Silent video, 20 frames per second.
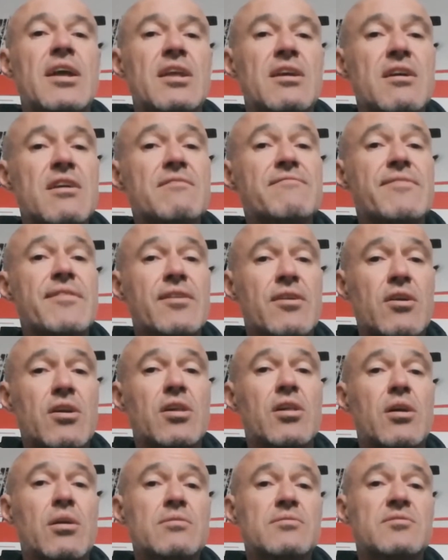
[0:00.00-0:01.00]
And if they got
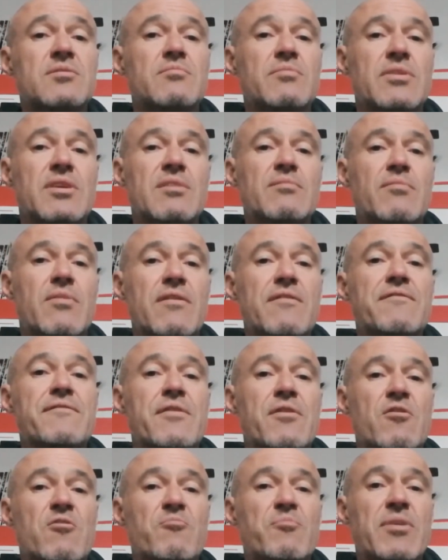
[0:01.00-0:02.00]
close to me, my
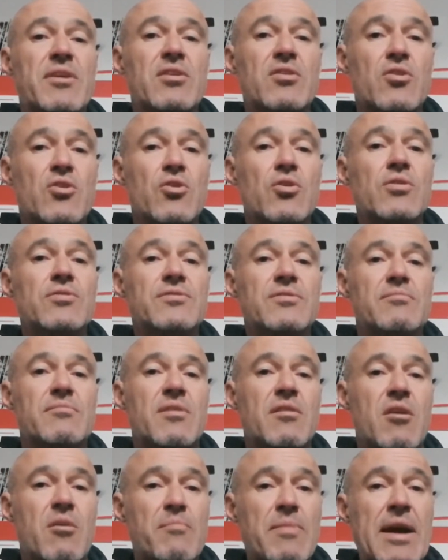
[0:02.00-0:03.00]
fear of being hurt,
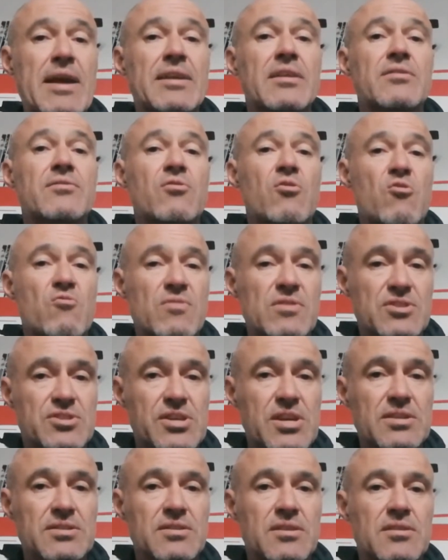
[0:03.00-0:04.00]
abandoned, or
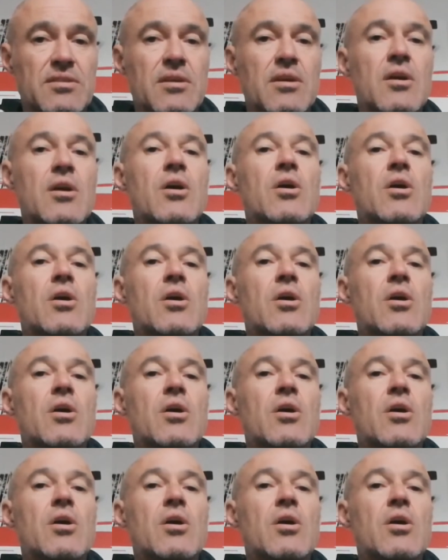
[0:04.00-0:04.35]
rejected